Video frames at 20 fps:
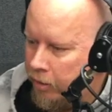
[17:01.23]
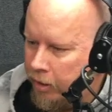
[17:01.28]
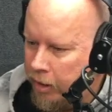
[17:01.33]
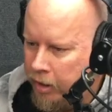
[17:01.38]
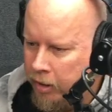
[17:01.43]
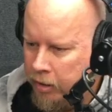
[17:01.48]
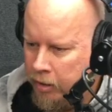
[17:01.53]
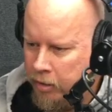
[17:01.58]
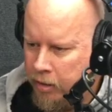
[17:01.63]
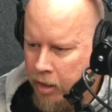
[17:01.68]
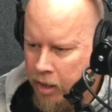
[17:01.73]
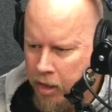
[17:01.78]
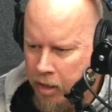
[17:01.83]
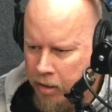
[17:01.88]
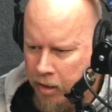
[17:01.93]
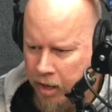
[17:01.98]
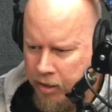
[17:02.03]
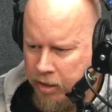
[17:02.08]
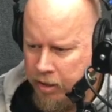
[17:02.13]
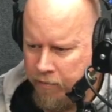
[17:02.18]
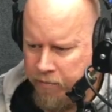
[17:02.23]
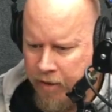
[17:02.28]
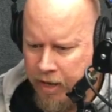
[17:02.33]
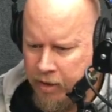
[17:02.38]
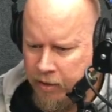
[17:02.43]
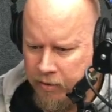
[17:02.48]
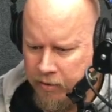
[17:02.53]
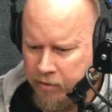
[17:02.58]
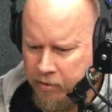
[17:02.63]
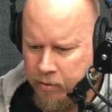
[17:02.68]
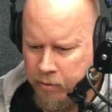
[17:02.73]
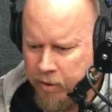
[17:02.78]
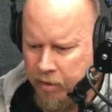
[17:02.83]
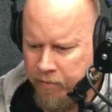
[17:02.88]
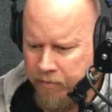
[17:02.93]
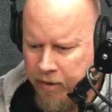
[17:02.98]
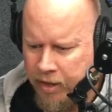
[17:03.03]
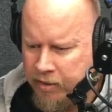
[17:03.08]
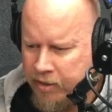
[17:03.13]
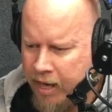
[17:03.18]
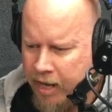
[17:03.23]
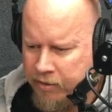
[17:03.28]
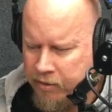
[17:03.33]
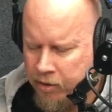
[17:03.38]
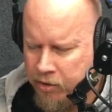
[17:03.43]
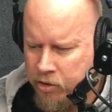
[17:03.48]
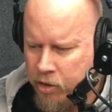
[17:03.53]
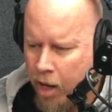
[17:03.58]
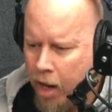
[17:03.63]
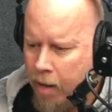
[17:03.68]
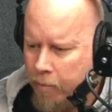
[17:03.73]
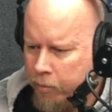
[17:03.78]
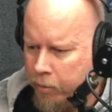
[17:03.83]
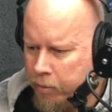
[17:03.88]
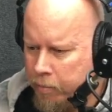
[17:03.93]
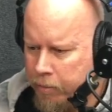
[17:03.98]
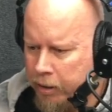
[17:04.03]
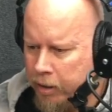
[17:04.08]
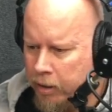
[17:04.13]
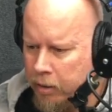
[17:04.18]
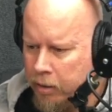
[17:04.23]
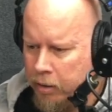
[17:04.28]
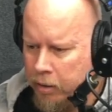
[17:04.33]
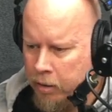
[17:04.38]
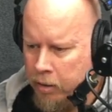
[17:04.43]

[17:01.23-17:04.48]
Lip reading: And I think Vegas is doing a fantastic job with beer.